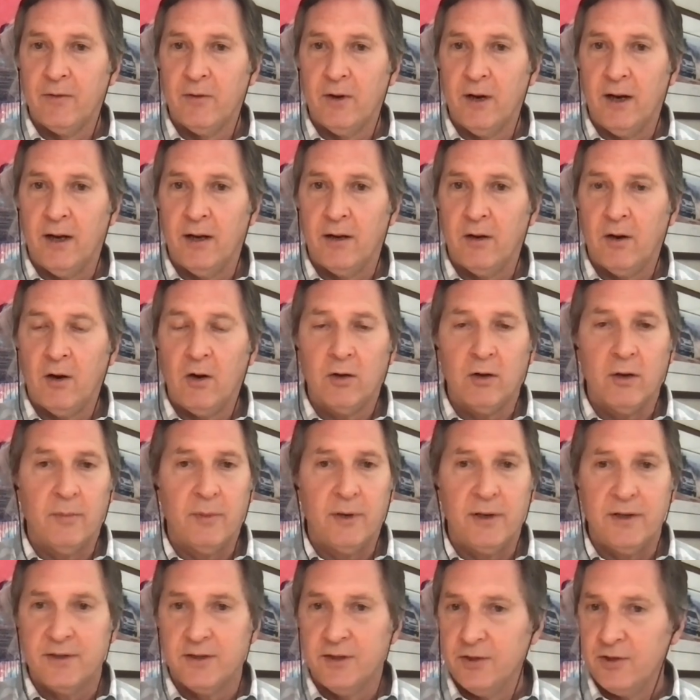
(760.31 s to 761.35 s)
right? Car
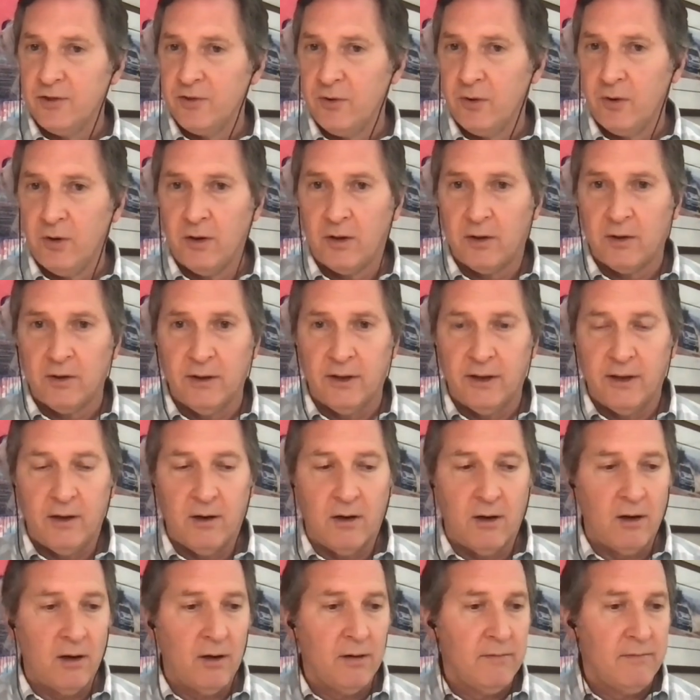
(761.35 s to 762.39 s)
companies historically
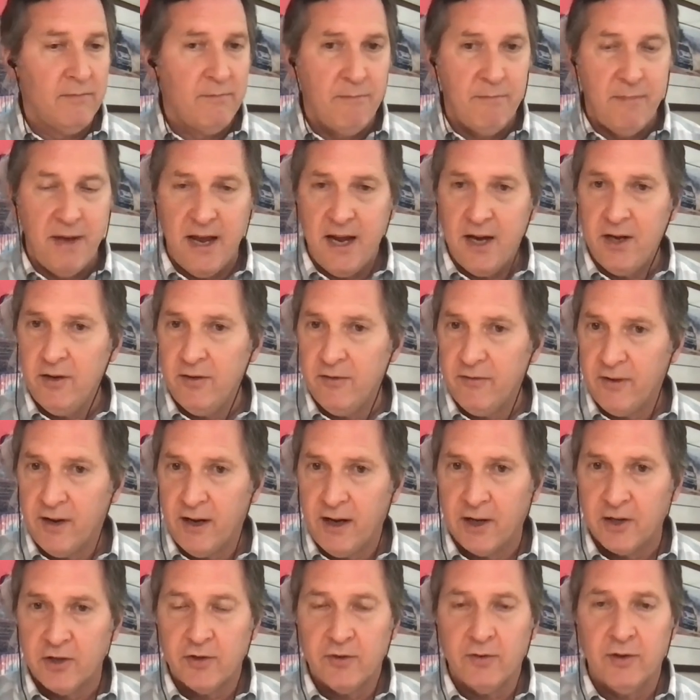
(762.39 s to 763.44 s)
are
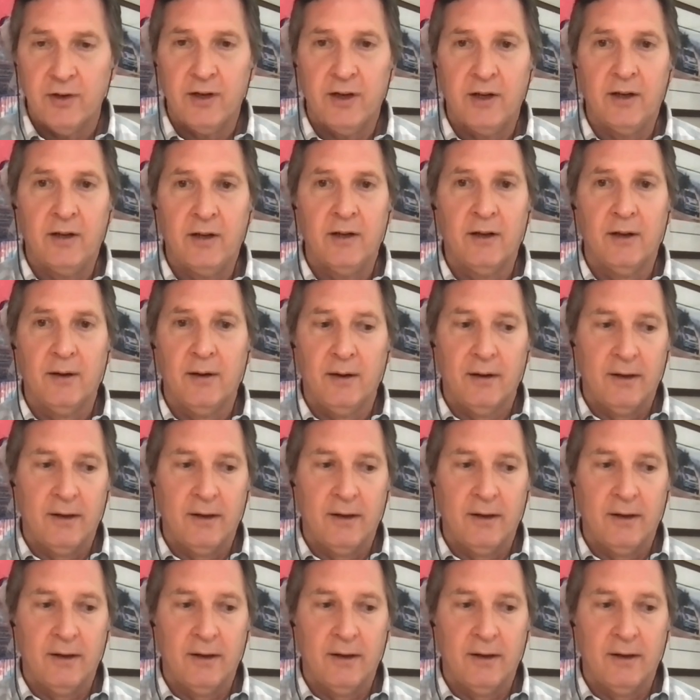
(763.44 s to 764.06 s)
manufacturing,